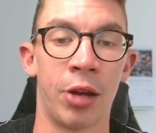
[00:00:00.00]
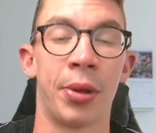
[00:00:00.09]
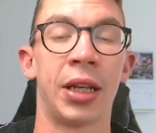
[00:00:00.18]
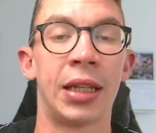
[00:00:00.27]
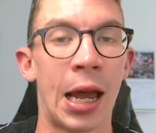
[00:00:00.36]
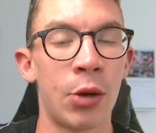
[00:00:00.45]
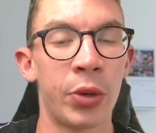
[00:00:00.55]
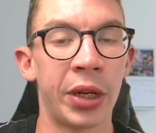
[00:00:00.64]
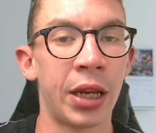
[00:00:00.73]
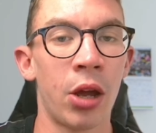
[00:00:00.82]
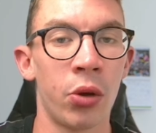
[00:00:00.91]
But now
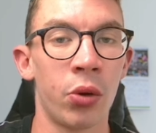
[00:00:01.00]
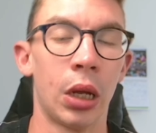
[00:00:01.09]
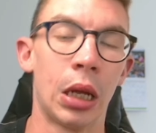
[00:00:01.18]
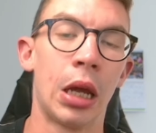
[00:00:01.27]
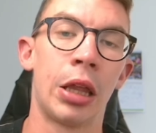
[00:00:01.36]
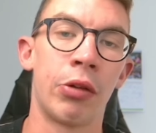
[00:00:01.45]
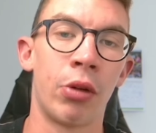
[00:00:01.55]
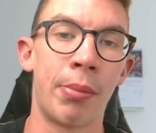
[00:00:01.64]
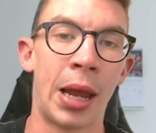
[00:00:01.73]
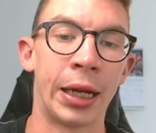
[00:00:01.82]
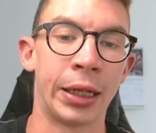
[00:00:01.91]
we know the
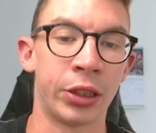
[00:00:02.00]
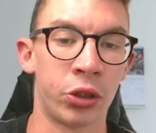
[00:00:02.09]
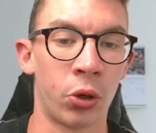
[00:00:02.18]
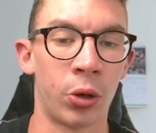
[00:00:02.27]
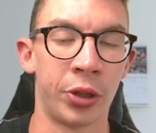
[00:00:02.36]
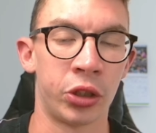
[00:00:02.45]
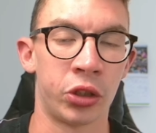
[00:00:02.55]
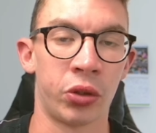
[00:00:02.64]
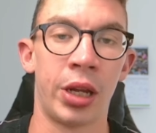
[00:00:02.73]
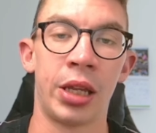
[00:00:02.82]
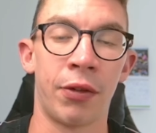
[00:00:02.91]
remaining tournament
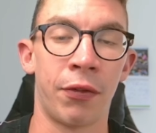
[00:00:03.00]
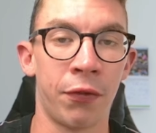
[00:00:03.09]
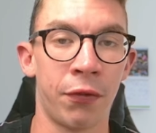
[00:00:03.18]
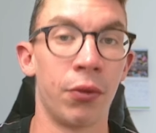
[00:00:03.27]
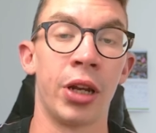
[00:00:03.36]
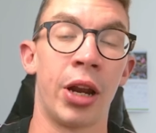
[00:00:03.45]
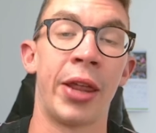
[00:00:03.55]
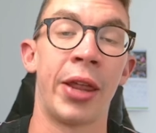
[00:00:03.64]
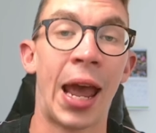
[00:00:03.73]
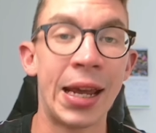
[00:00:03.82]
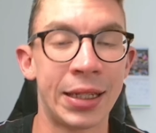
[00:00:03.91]
tree,
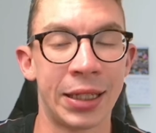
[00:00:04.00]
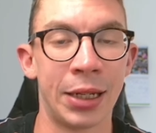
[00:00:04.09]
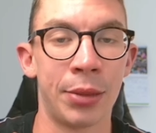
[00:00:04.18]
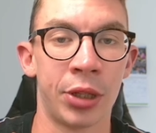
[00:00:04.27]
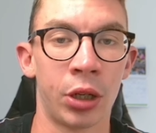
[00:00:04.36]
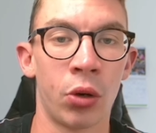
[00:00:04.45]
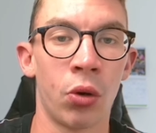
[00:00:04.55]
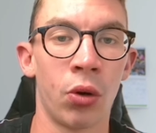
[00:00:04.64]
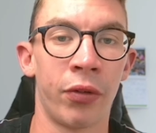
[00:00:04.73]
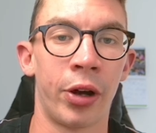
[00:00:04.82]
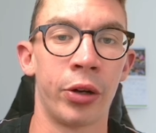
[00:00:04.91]
the 8 teams in the
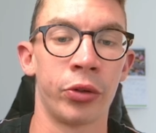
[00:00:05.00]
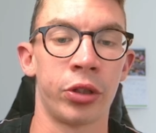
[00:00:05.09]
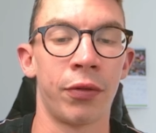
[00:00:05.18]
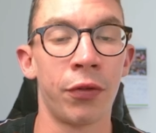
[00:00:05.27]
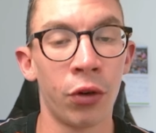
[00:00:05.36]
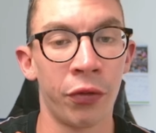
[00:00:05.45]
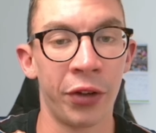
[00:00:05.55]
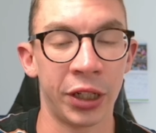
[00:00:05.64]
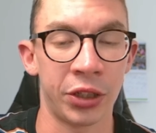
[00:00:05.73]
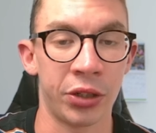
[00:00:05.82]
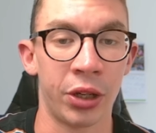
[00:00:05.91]
quarterfinals, the 4
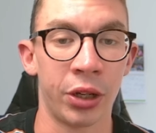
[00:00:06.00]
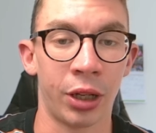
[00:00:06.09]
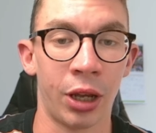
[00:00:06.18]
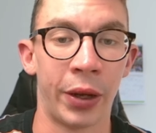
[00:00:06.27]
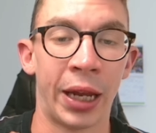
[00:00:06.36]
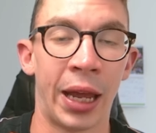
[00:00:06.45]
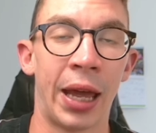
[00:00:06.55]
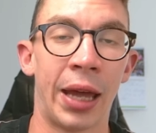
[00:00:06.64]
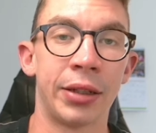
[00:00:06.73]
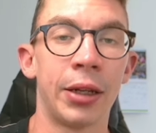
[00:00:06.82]
fixtures that are going ahead.